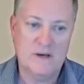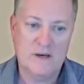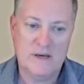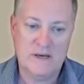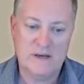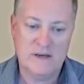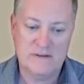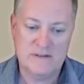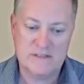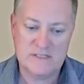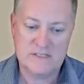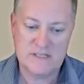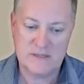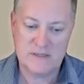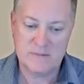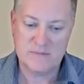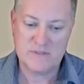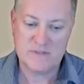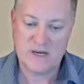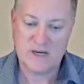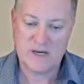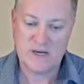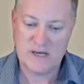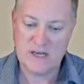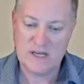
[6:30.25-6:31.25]
it seems
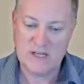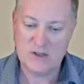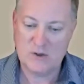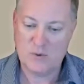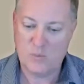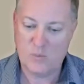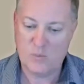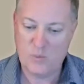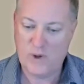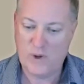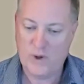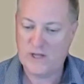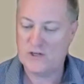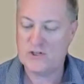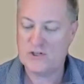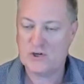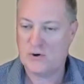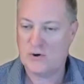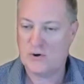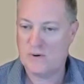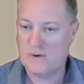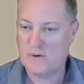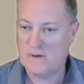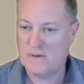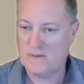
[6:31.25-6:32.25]
like in the
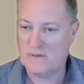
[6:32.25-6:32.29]
winter